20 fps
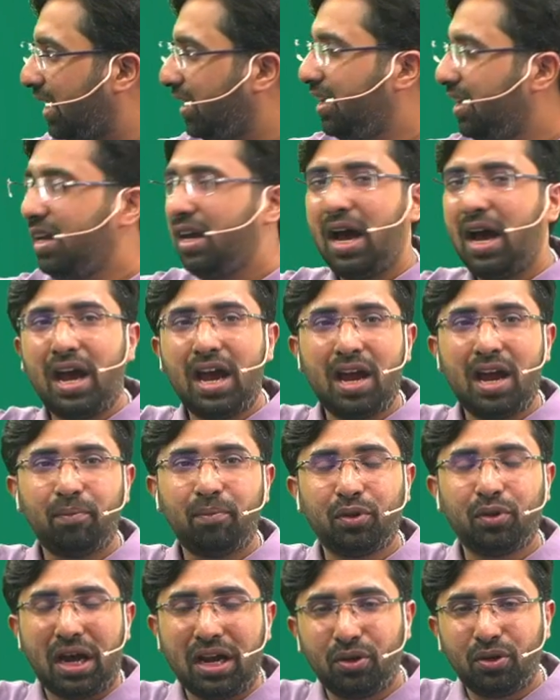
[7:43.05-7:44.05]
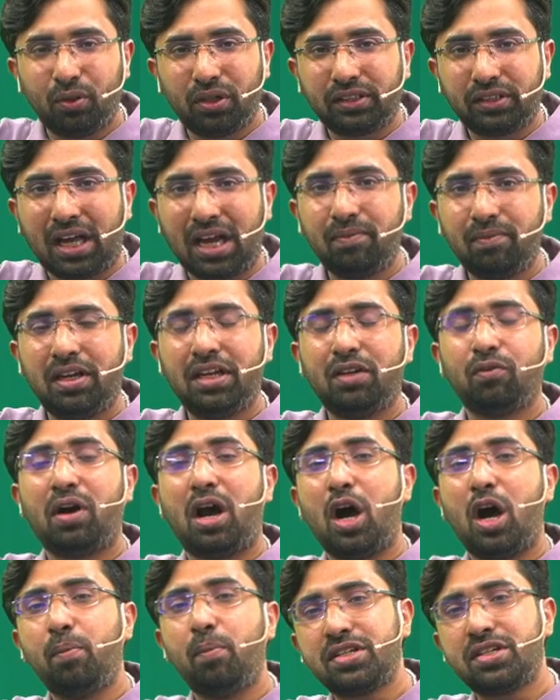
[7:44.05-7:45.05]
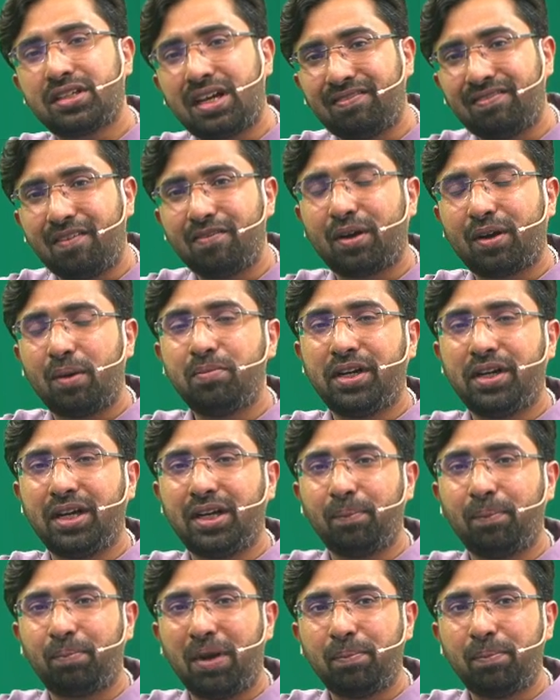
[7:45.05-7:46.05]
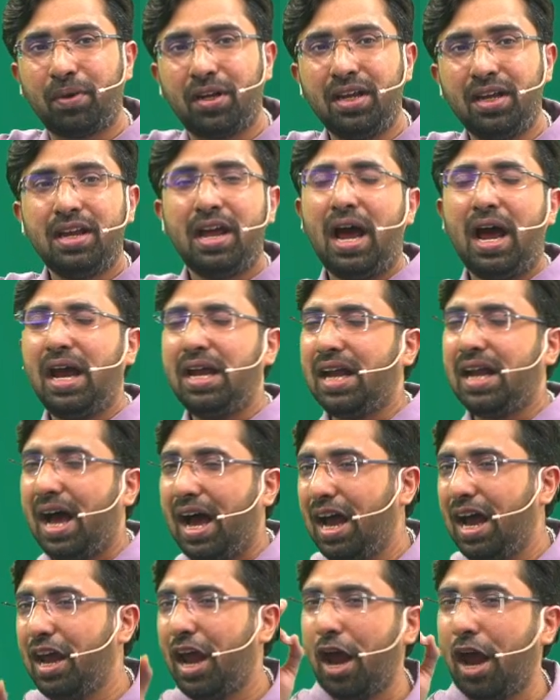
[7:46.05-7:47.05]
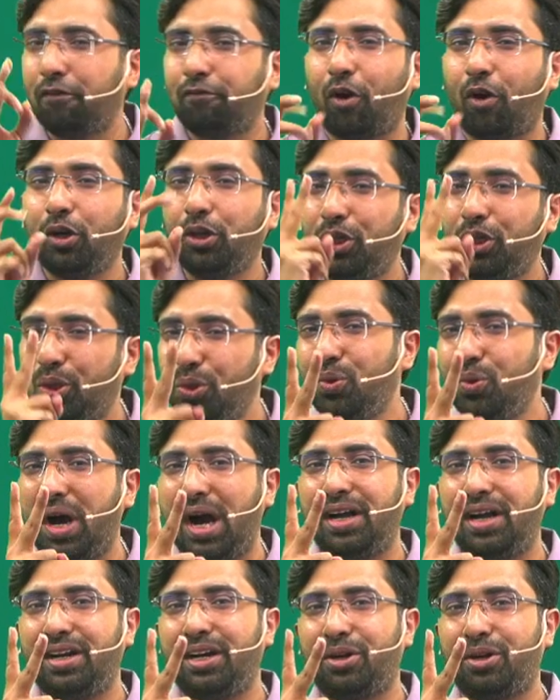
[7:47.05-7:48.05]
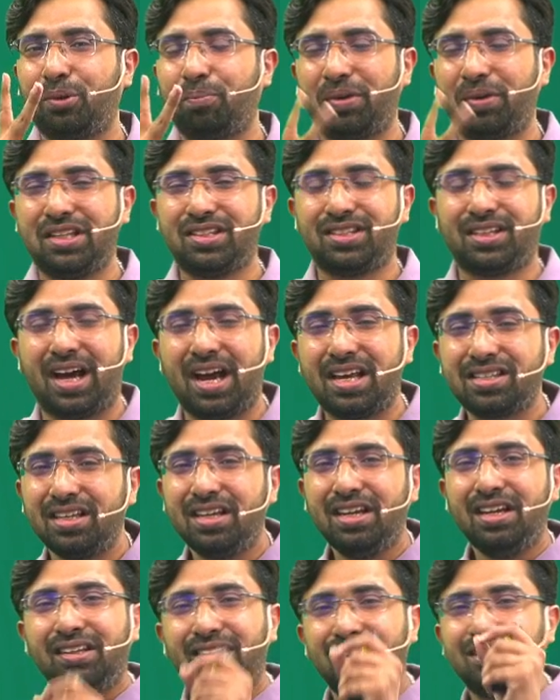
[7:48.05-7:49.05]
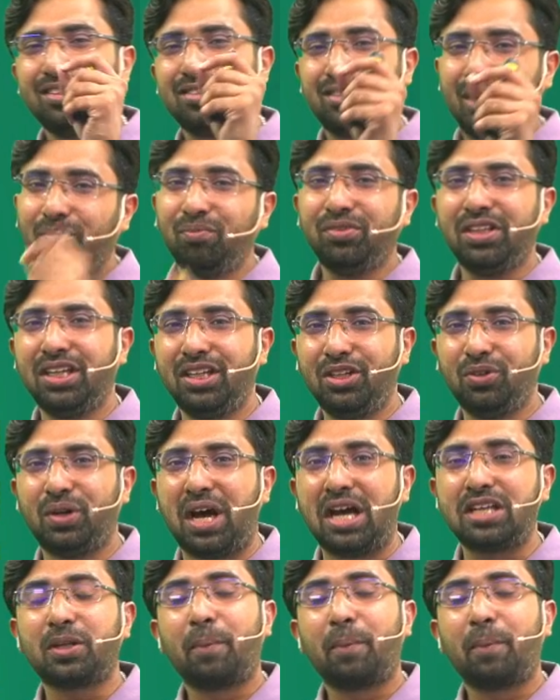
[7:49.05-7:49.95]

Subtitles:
I know the time in how much time I have completed the paper. And I have won 200 rupees, guys. This is something new, guys.